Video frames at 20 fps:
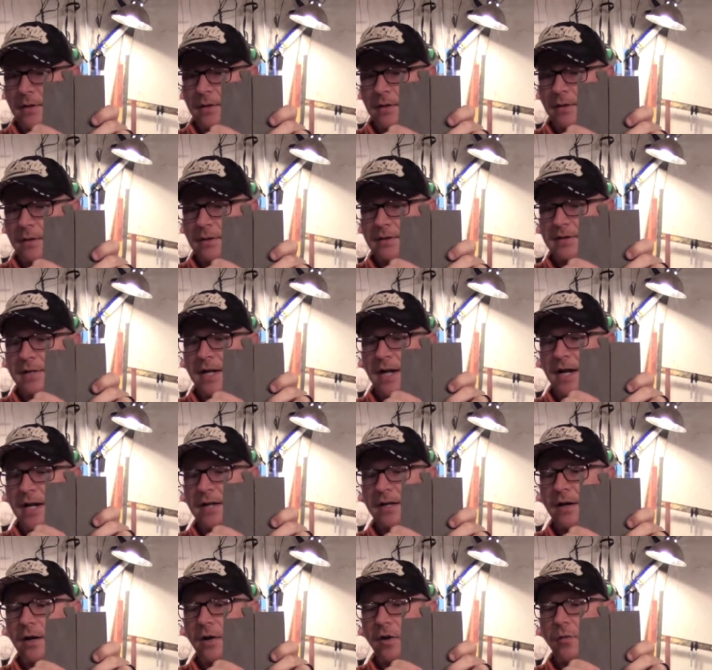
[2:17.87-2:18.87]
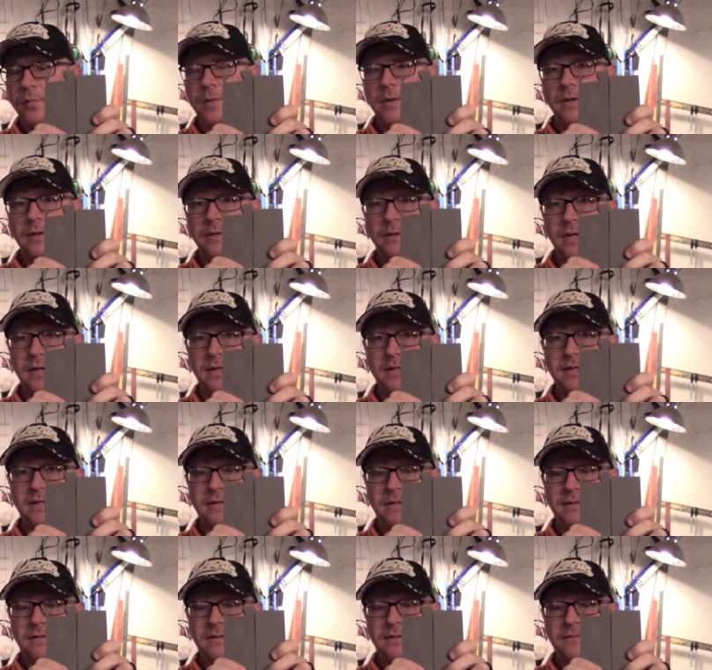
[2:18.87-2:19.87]
that's kind of open like
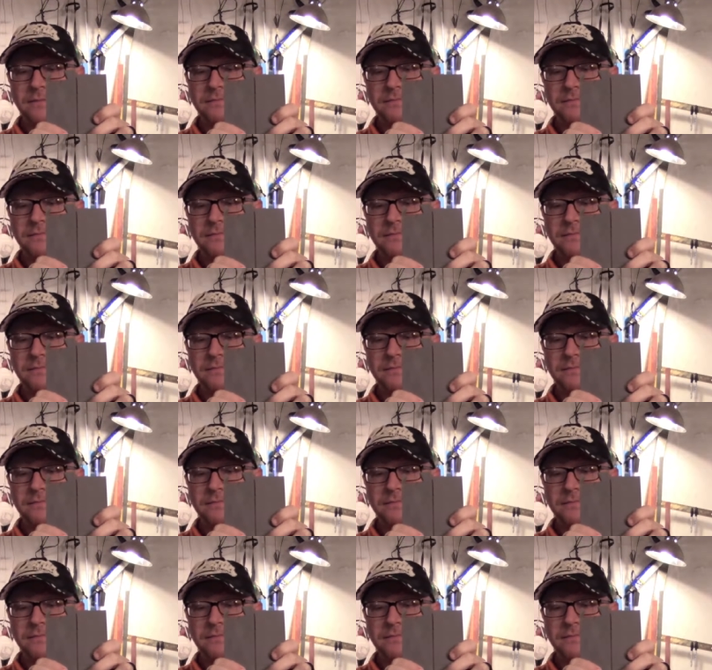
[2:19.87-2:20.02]
this.